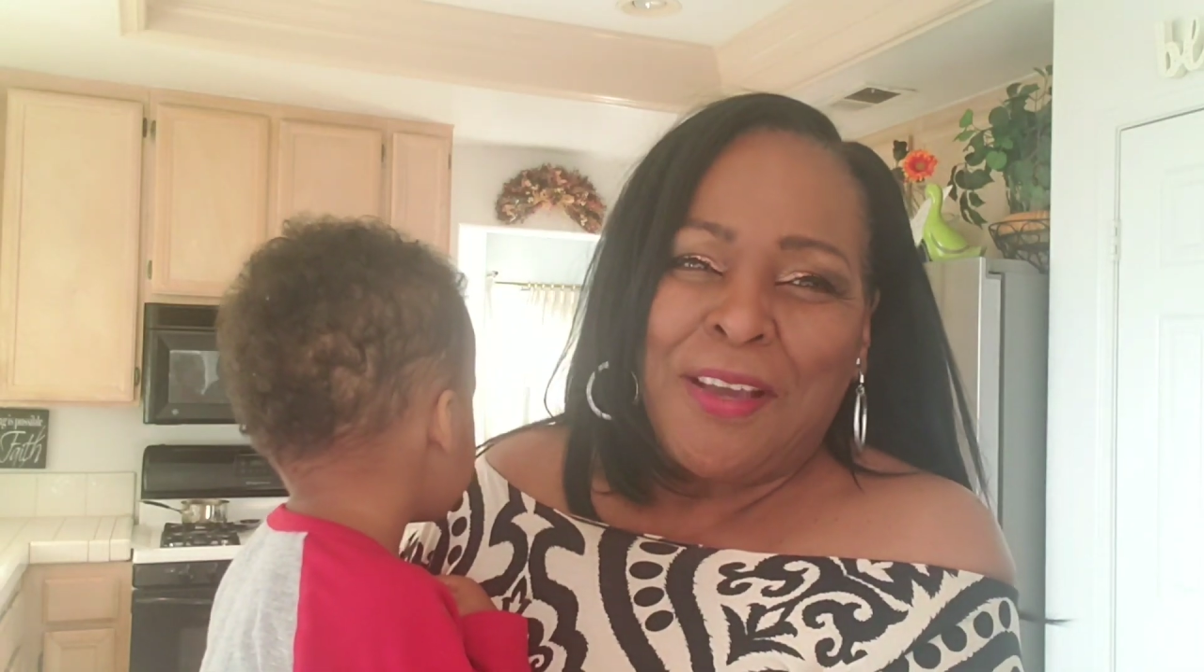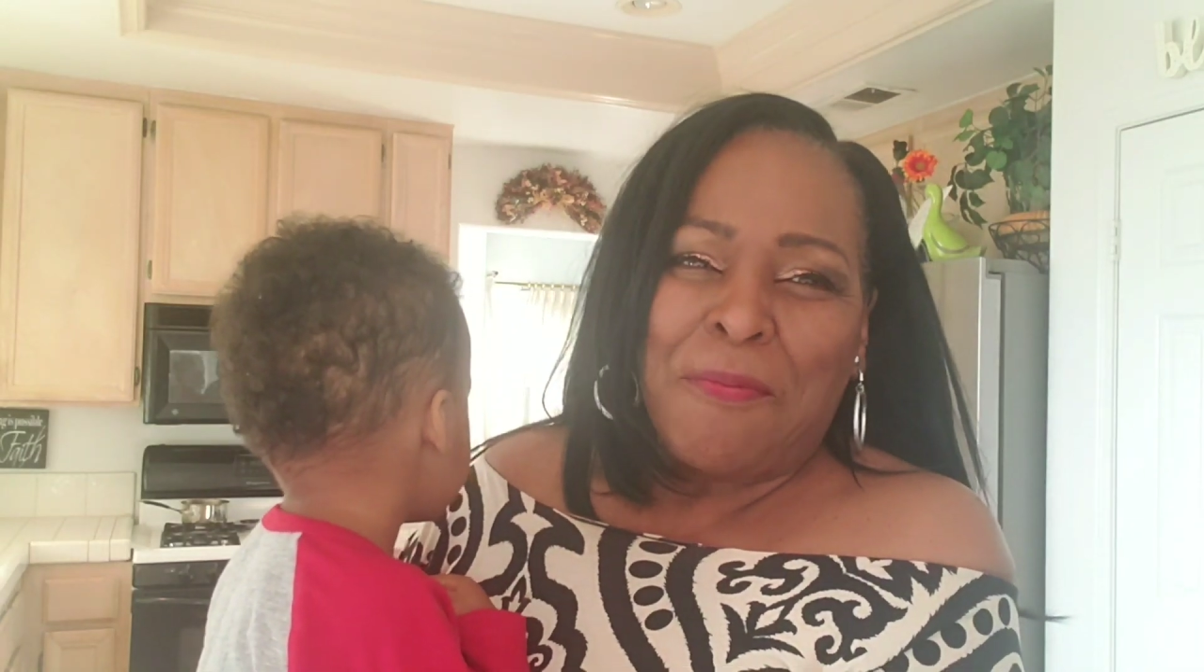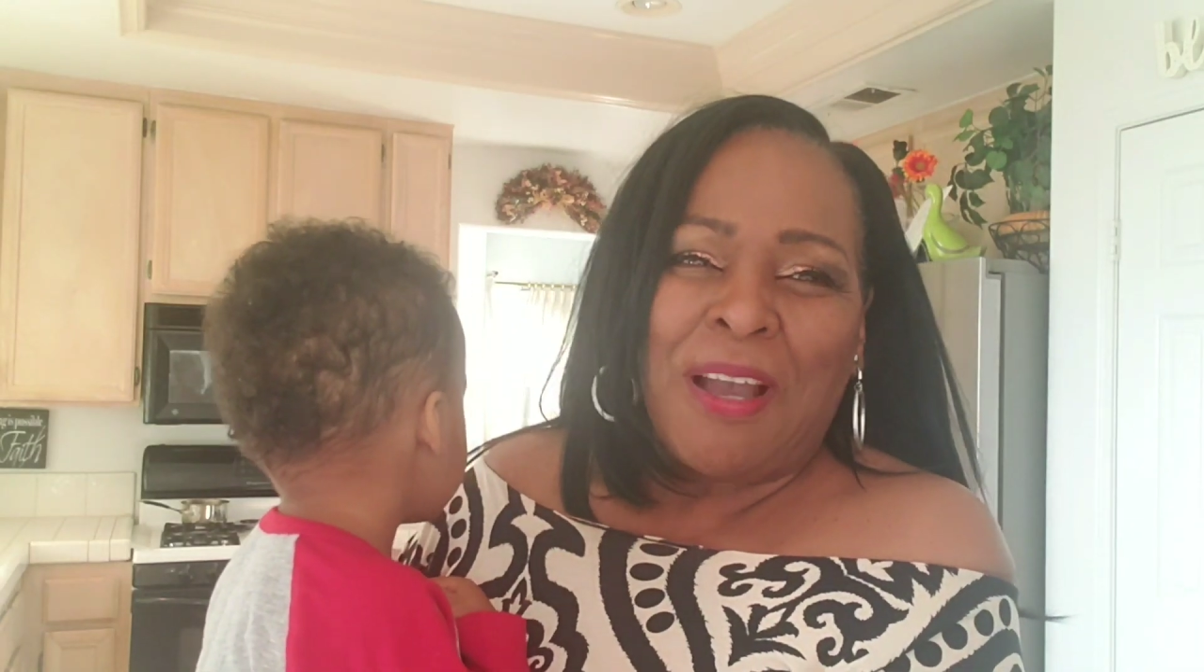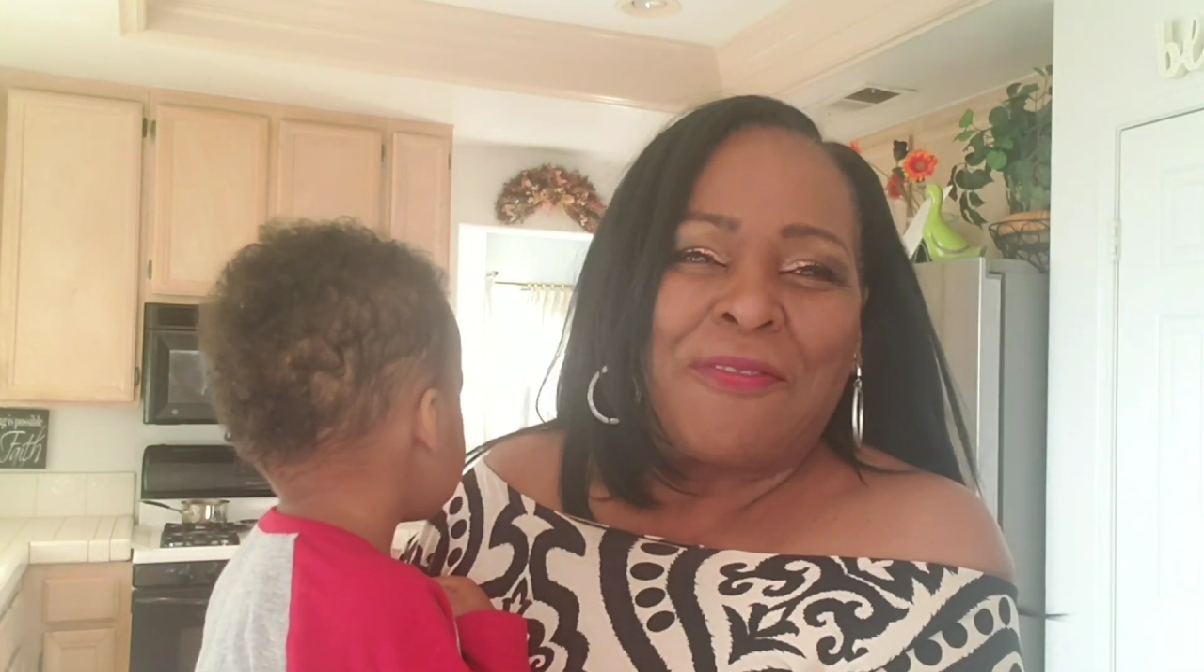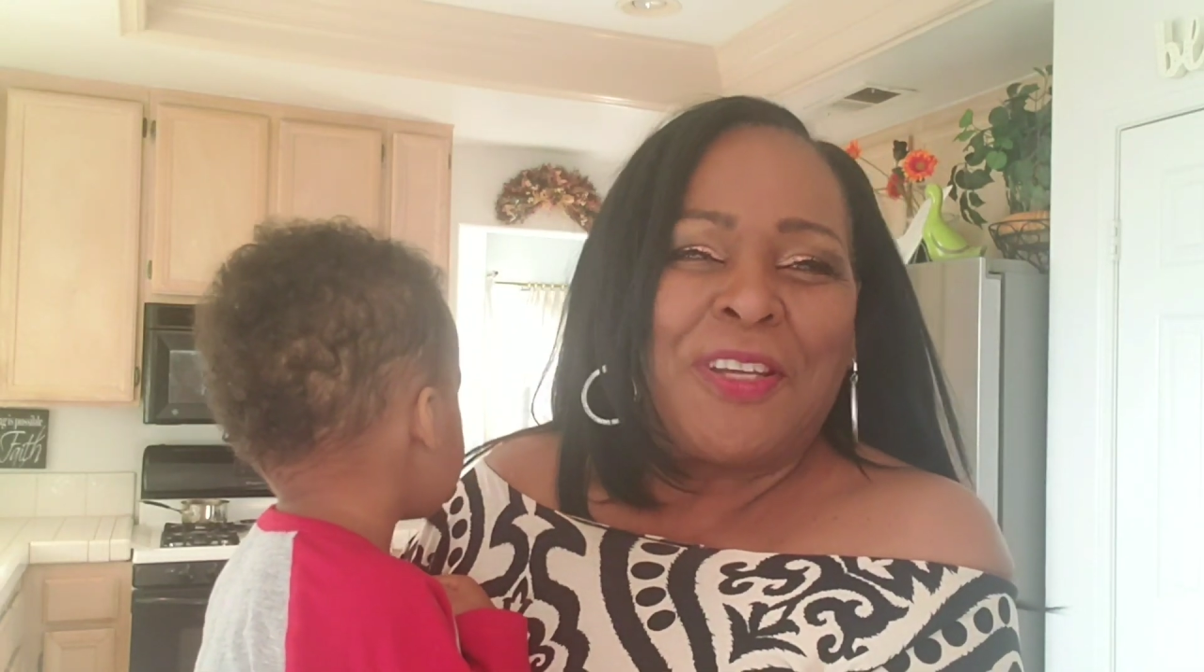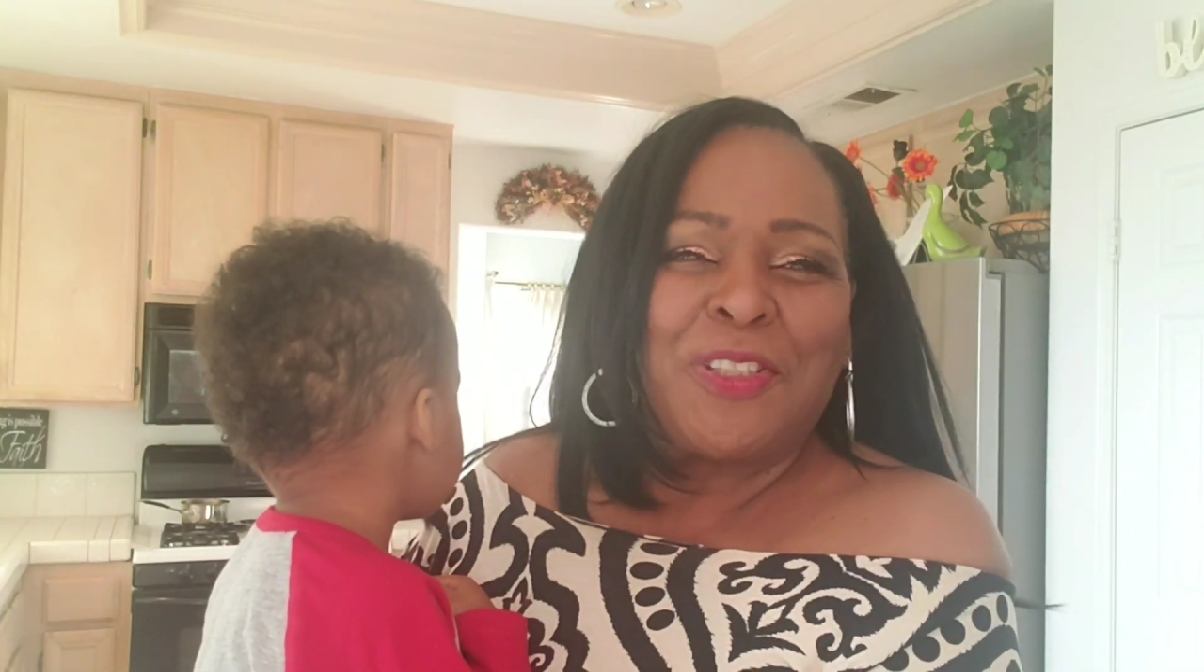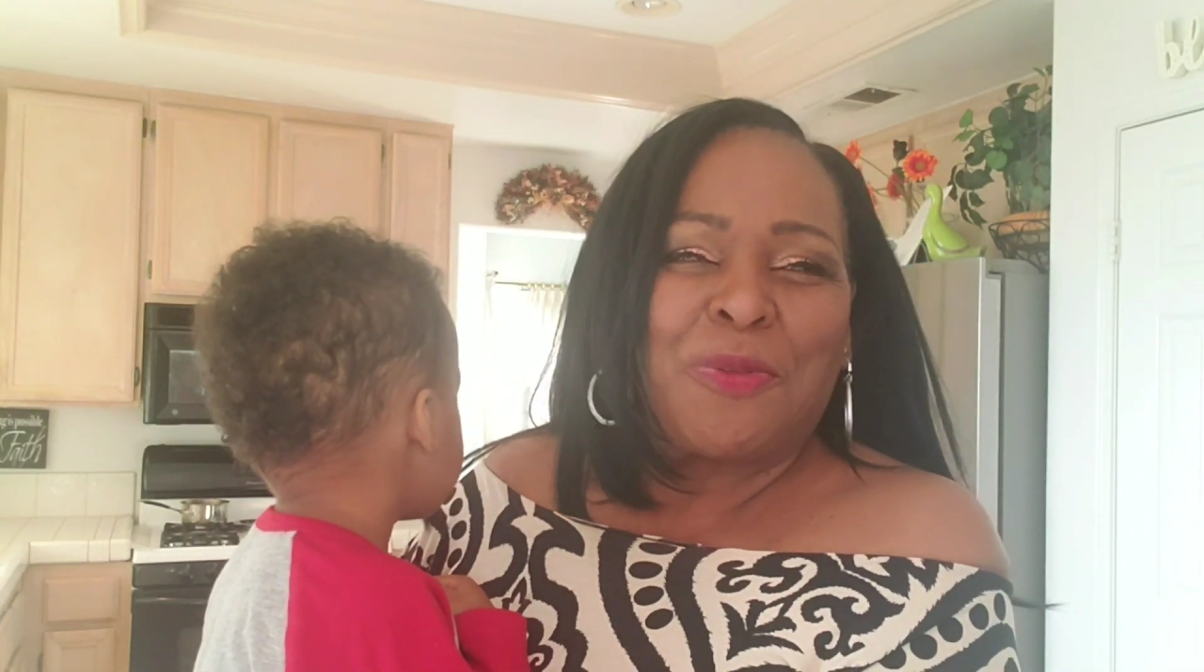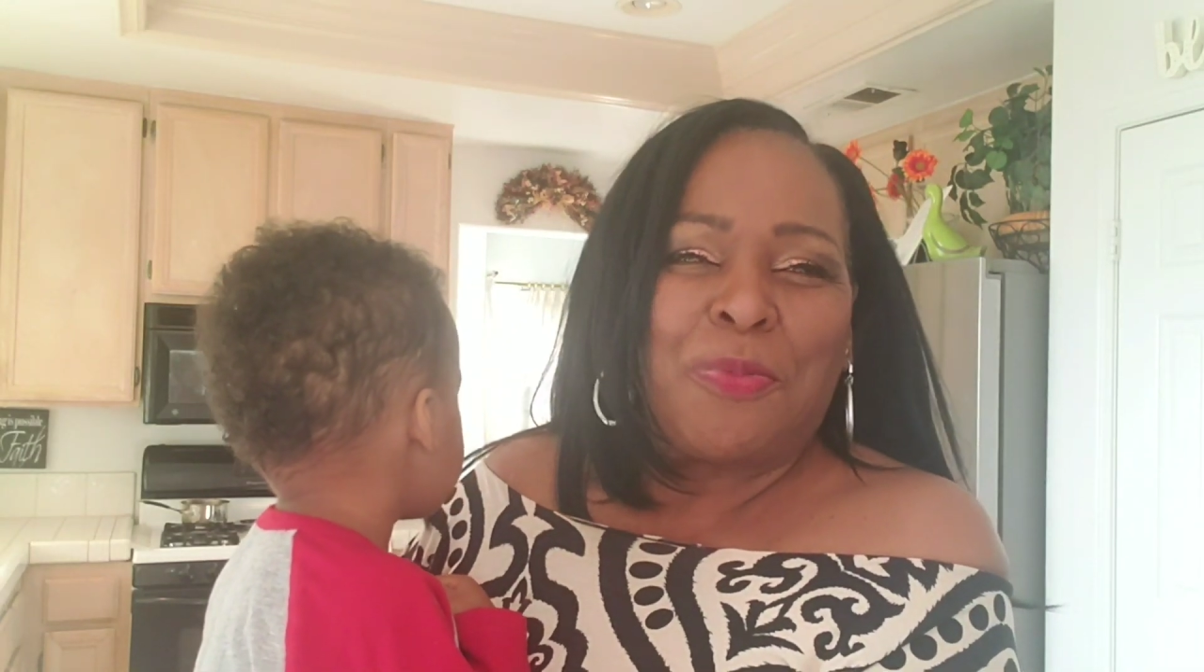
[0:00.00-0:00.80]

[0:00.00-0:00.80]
my vision